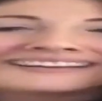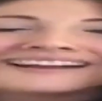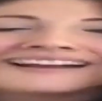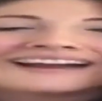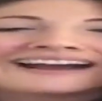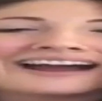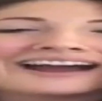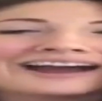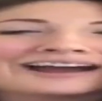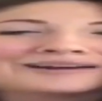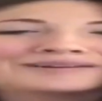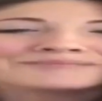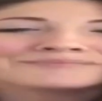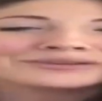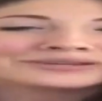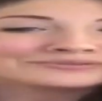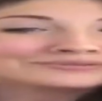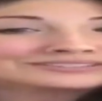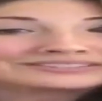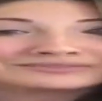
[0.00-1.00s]

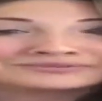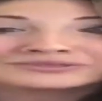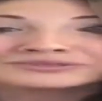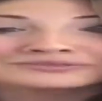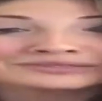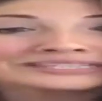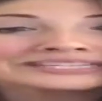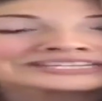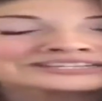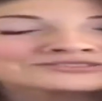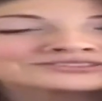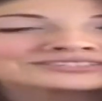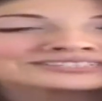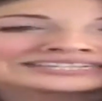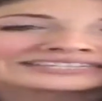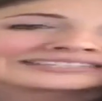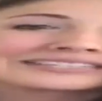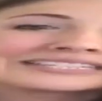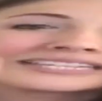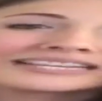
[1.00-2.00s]
but it was really
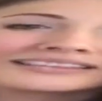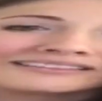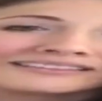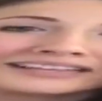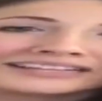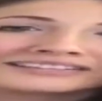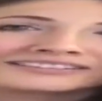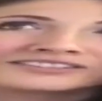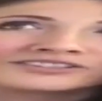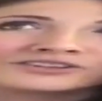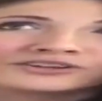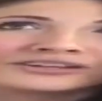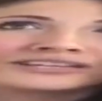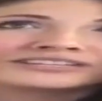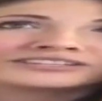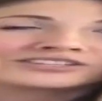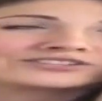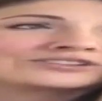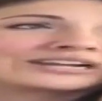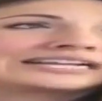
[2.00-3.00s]
interesting to see that that's,
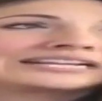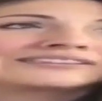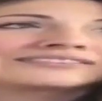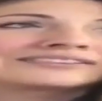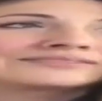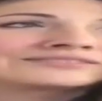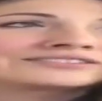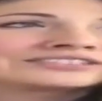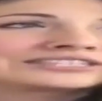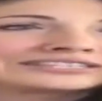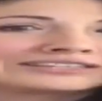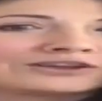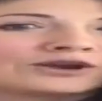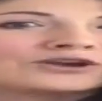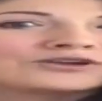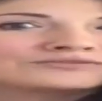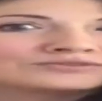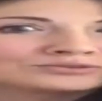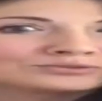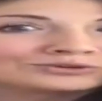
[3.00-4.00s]
in Australia, that this,
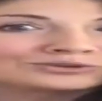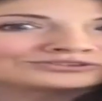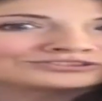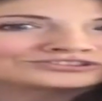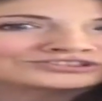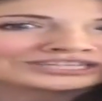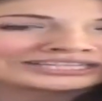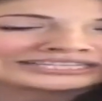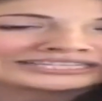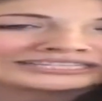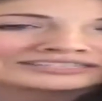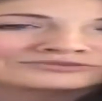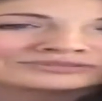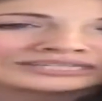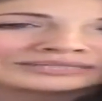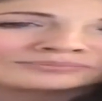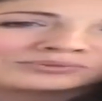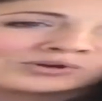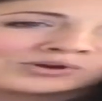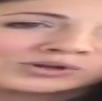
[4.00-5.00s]
overall the chicken is
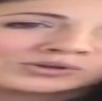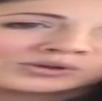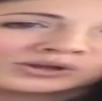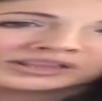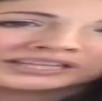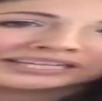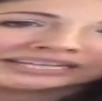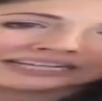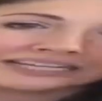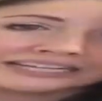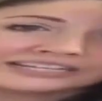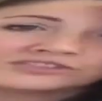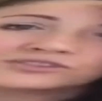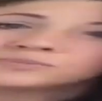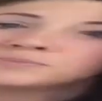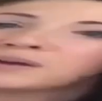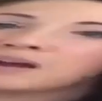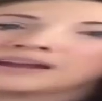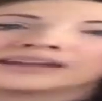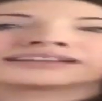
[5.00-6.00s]
really poor quality unless
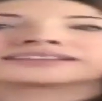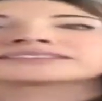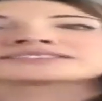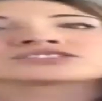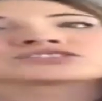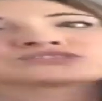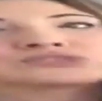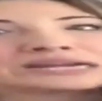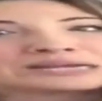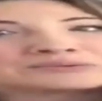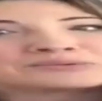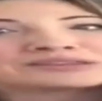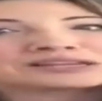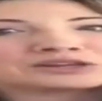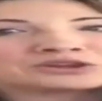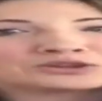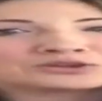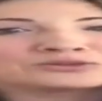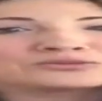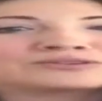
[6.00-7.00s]
you're buying straight with a
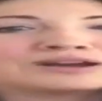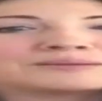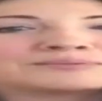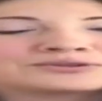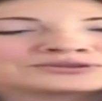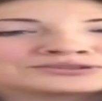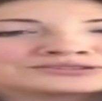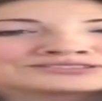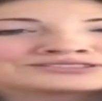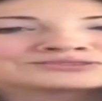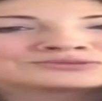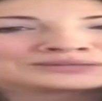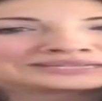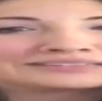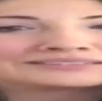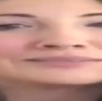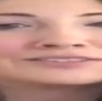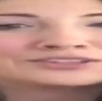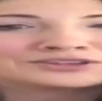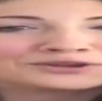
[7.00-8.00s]
local farmer who's
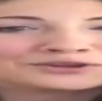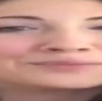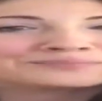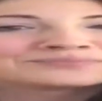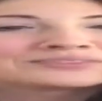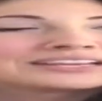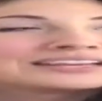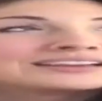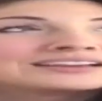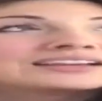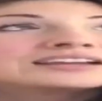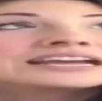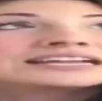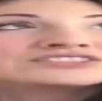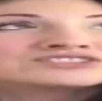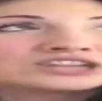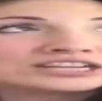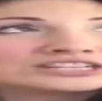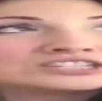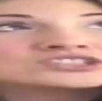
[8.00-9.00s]
doing,
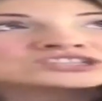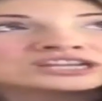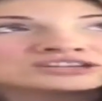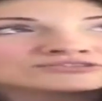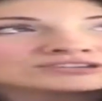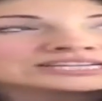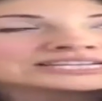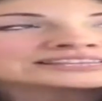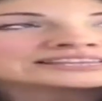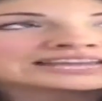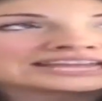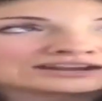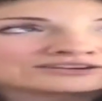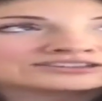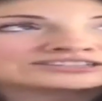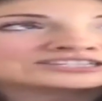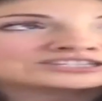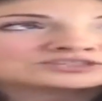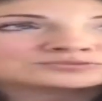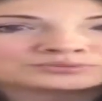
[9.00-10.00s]
generally the
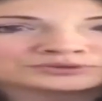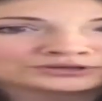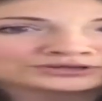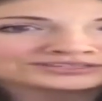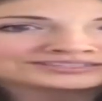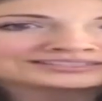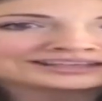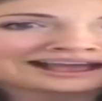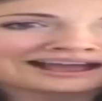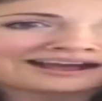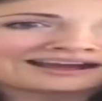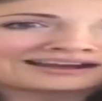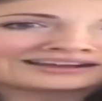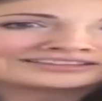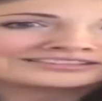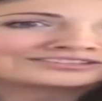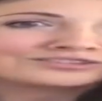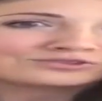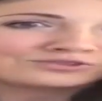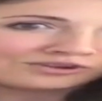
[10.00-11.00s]
heritage birds are
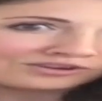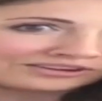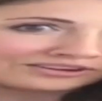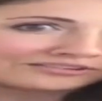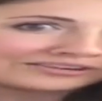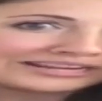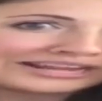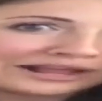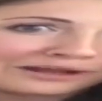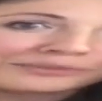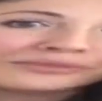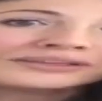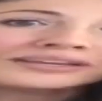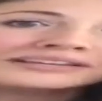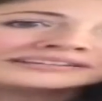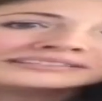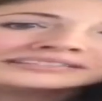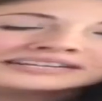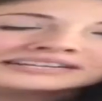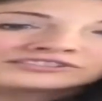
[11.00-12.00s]
stronger and
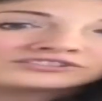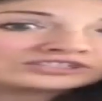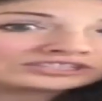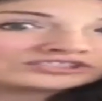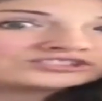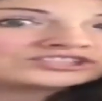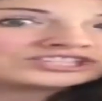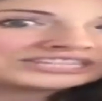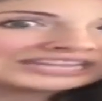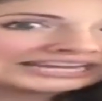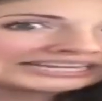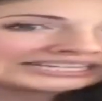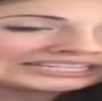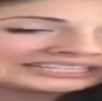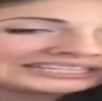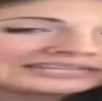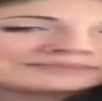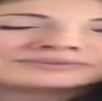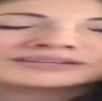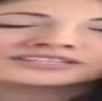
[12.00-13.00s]
healthier, just
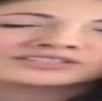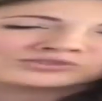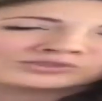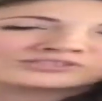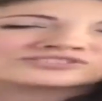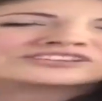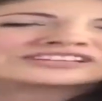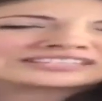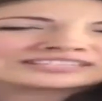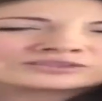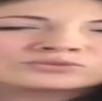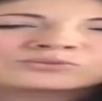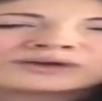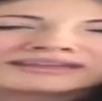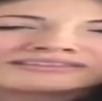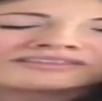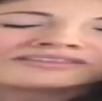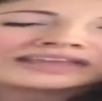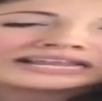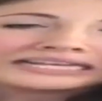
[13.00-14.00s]
genetically, but it's the
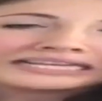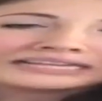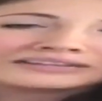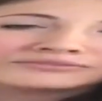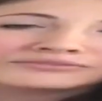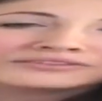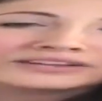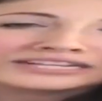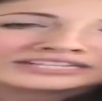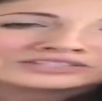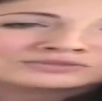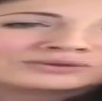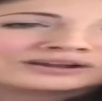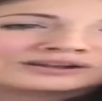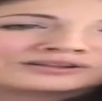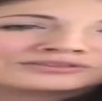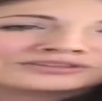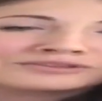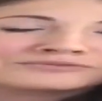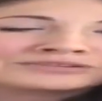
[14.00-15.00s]
way that they live as
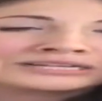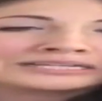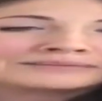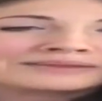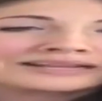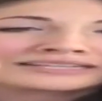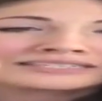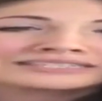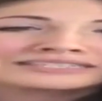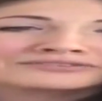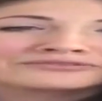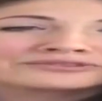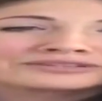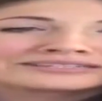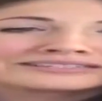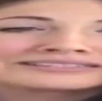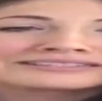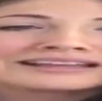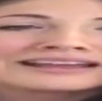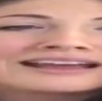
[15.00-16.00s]
well that really makes a
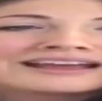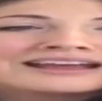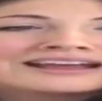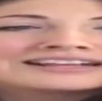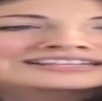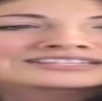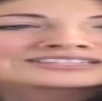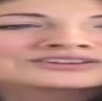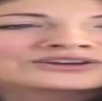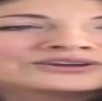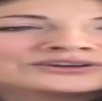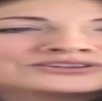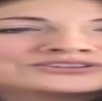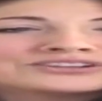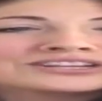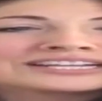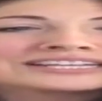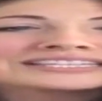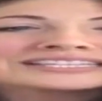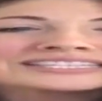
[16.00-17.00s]
difference. So
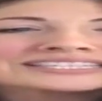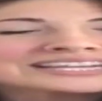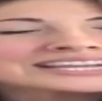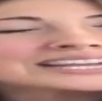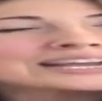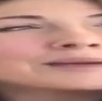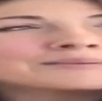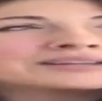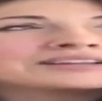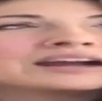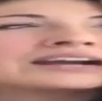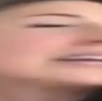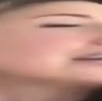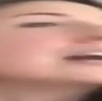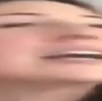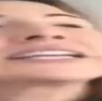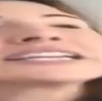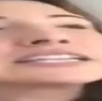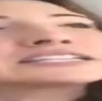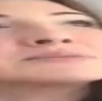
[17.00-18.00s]
you can see,
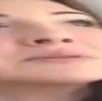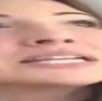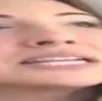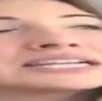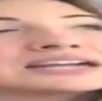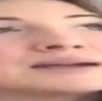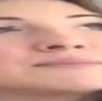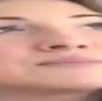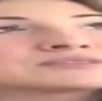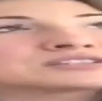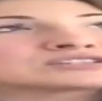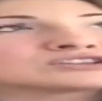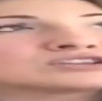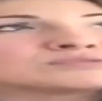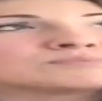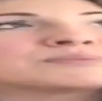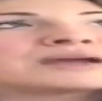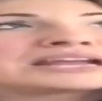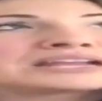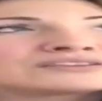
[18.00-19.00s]
I guess when it comes to
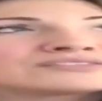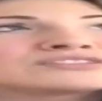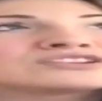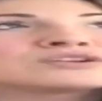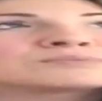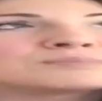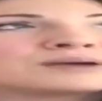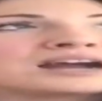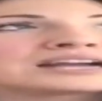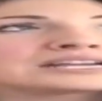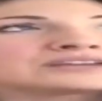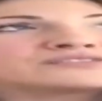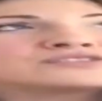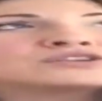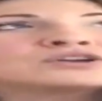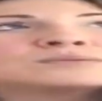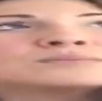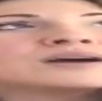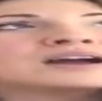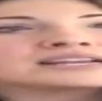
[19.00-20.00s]
bang for your buck, if
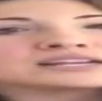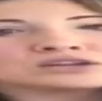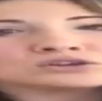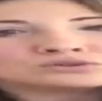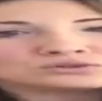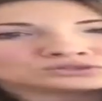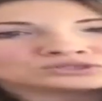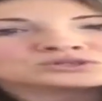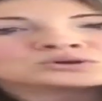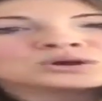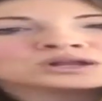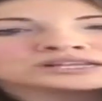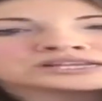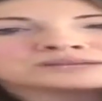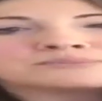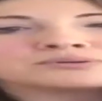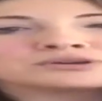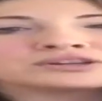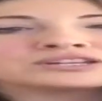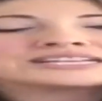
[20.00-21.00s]
you're buying a good quality
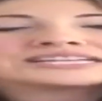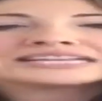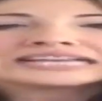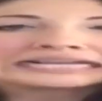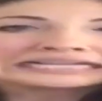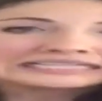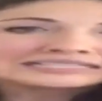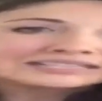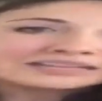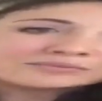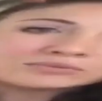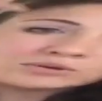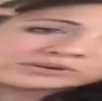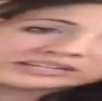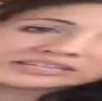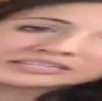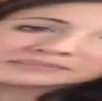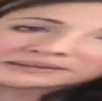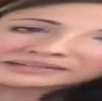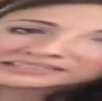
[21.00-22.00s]
bird, yes, they're more
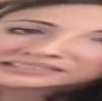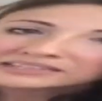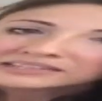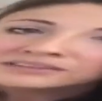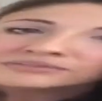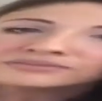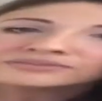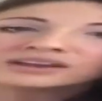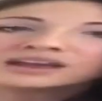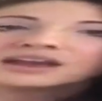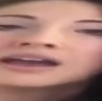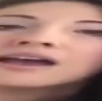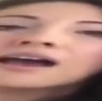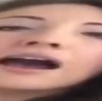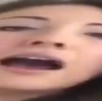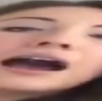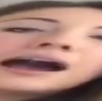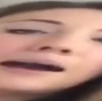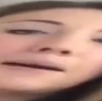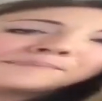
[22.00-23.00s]
expensive,
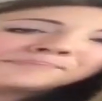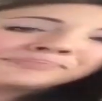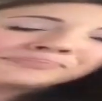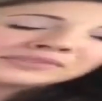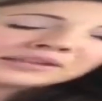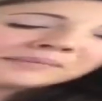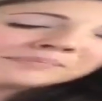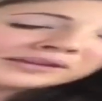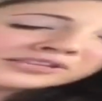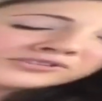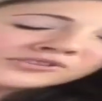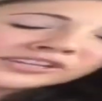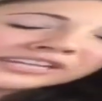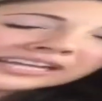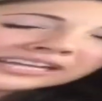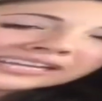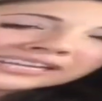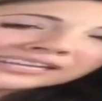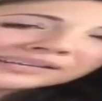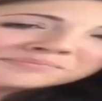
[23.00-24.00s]
but you're
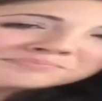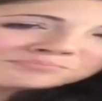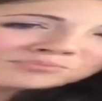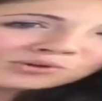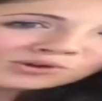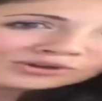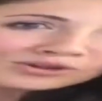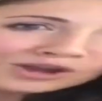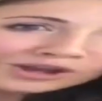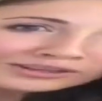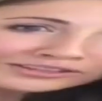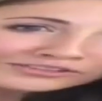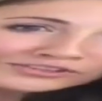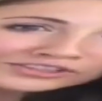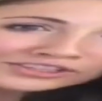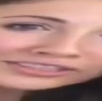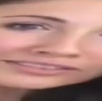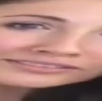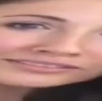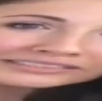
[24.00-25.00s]
getting more
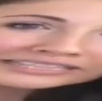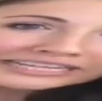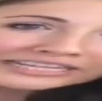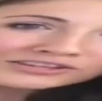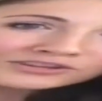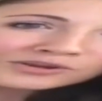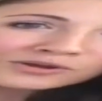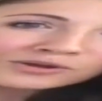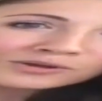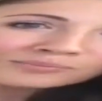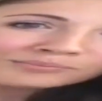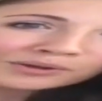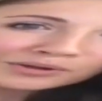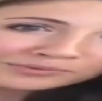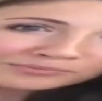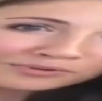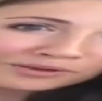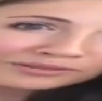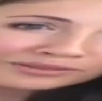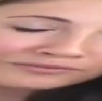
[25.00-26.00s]
collagen in your
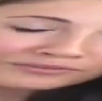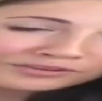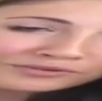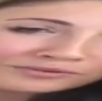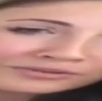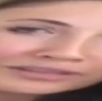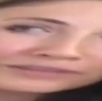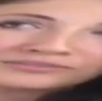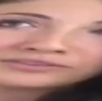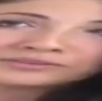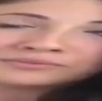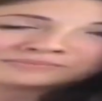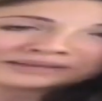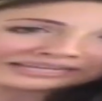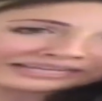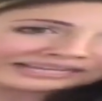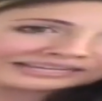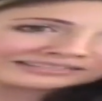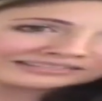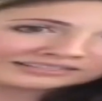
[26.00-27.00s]
bone broth if you're
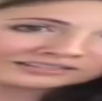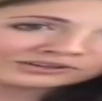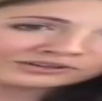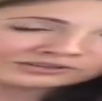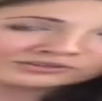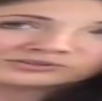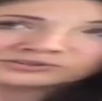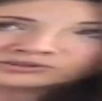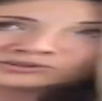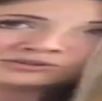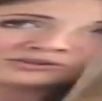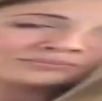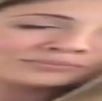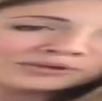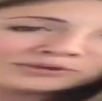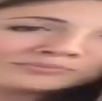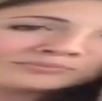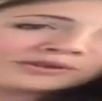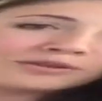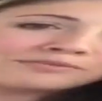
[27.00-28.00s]
making a slow cook or
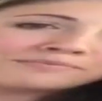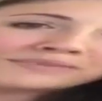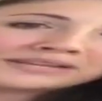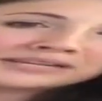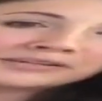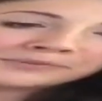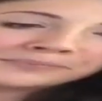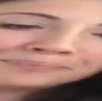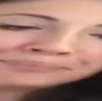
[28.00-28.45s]
bone broth meal.